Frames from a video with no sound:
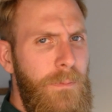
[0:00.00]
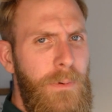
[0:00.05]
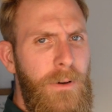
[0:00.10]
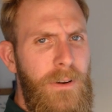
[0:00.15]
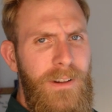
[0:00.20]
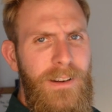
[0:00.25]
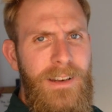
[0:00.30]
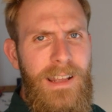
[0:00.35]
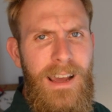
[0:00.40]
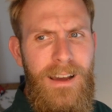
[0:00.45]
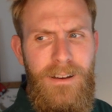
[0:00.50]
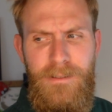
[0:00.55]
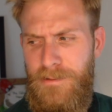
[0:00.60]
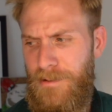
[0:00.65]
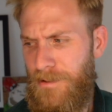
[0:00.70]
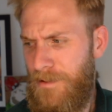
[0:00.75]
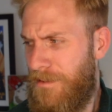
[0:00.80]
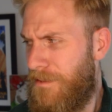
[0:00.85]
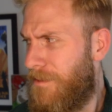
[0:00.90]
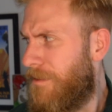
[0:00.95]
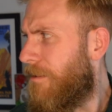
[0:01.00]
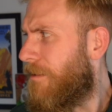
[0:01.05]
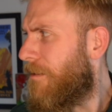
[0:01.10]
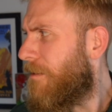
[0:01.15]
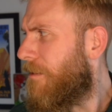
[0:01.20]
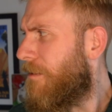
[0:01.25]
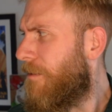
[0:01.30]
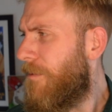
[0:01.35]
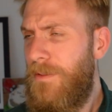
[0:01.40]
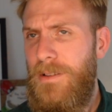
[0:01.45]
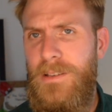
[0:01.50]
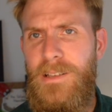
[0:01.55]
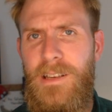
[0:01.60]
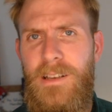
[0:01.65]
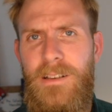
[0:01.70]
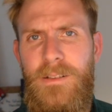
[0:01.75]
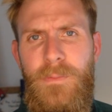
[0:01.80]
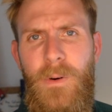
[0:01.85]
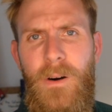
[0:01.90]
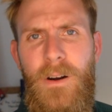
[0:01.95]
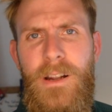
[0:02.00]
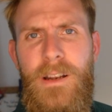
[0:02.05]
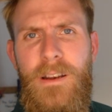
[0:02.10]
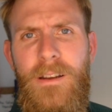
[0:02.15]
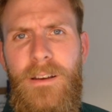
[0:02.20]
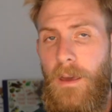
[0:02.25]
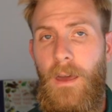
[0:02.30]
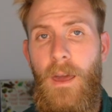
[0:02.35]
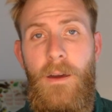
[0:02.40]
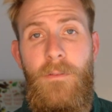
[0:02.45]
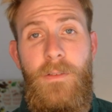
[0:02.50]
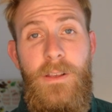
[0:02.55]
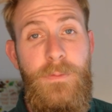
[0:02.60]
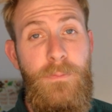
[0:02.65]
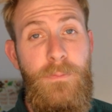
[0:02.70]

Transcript: put it down, obviously it's mine. If it's